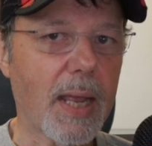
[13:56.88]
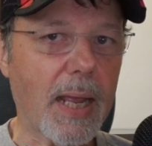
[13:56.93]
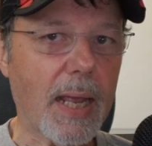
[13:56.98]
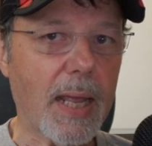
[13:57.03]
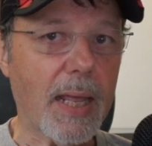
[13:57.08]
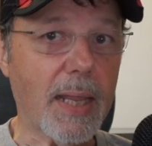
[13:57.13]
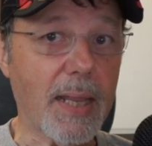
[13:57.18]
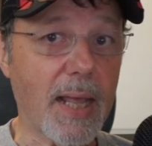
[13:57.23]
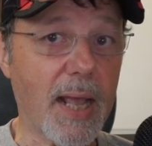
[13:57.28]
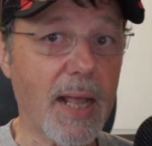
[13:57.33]

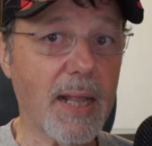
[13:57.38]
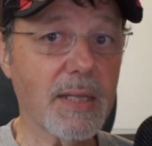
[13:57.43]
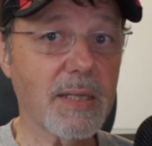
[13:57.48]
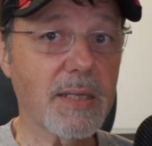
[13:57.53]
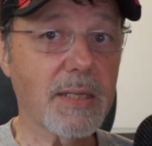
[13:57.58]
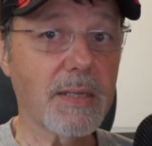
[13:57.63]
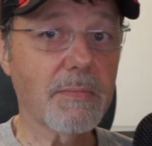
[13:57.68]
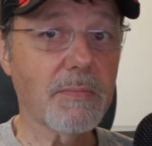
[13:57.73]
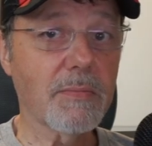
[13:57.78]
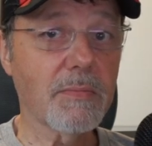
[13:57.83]
And
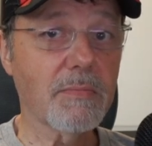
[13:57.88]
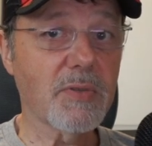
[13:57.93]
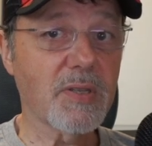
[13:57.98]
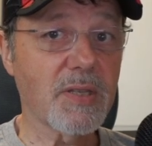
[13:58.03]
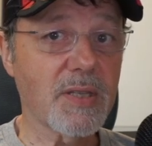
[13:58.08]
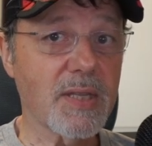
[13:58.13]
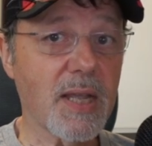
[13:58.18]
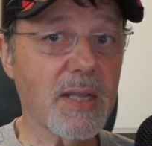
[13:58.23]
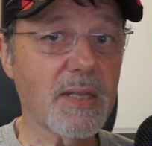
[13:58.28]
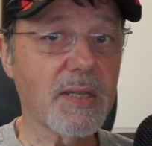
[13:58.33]
that
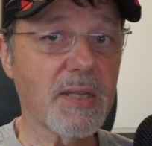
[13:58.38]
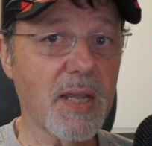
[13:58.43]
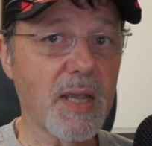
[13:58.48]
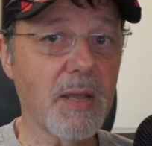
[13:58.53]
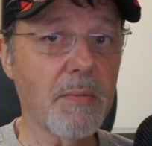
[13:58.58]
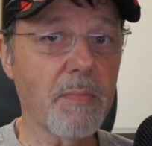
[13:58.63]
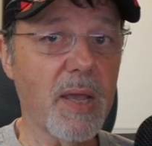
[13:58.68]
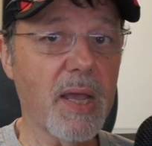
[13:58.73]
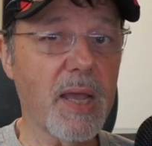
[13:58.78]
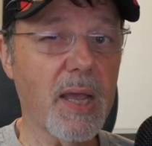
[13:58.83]
sets
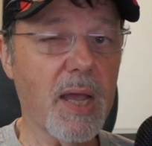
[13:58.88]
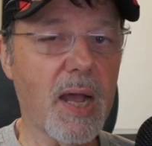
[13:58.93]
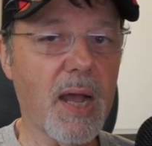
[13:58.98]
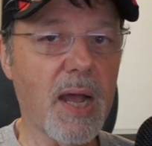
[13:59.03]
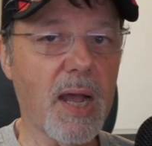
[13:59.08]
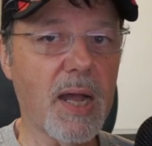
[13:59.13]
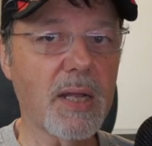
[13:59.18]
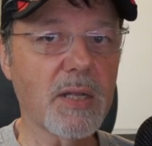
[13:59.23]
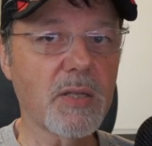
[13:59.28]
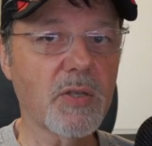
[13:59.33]
him at
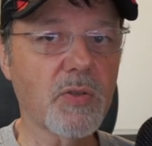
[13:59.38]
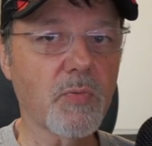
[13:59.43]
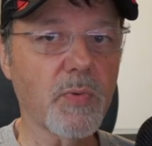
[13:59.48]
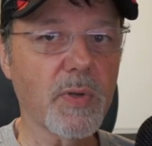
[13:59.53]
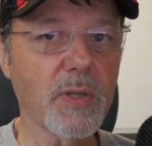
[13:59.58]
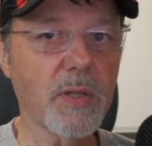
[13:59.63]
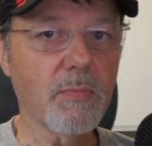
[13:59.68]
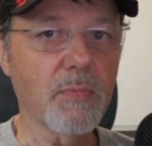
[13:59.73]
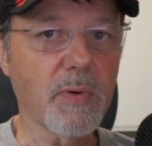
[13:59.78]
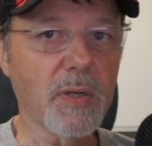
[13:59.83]
odds
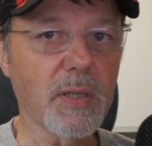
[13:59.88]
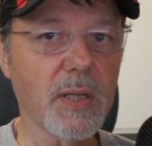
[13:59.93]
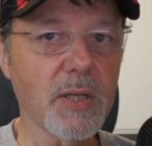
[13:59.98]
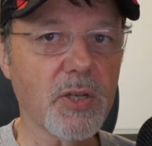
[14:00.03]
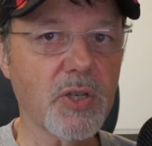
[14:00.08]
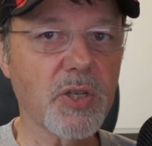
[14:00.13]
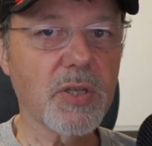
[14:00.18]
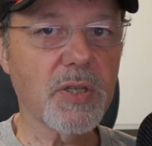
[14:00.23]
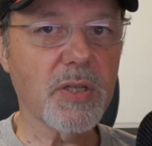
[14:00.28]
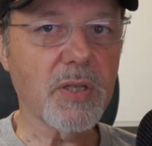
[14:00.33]
with the
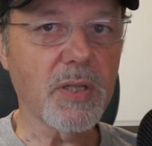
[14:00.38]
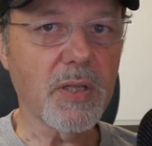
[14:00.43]
religious